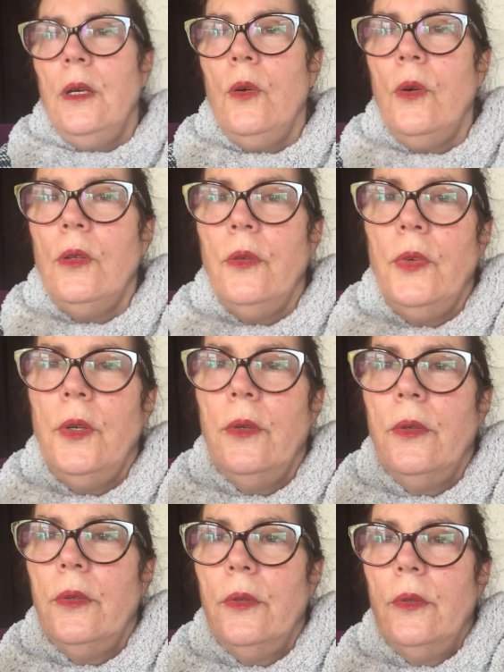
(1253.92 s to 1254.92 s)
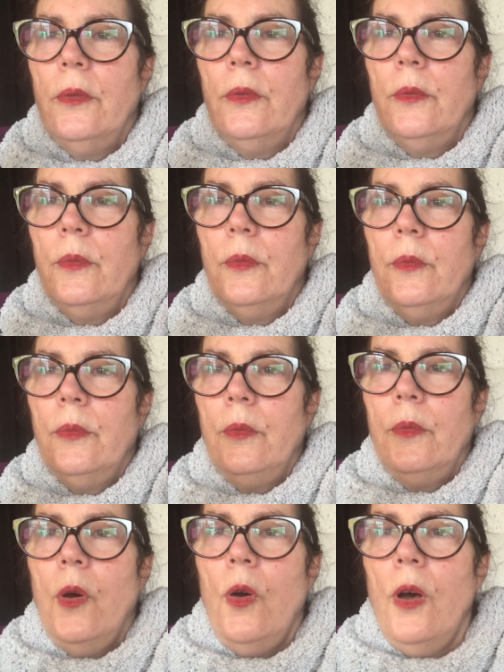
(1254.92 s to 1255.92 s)
all of you.
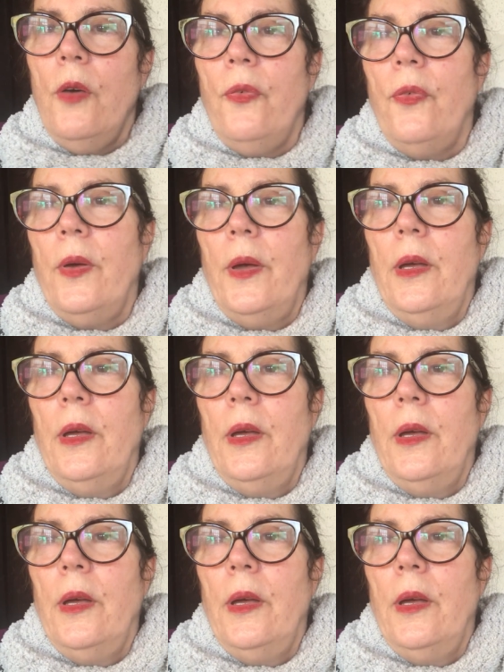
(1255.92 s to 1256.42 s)
Off.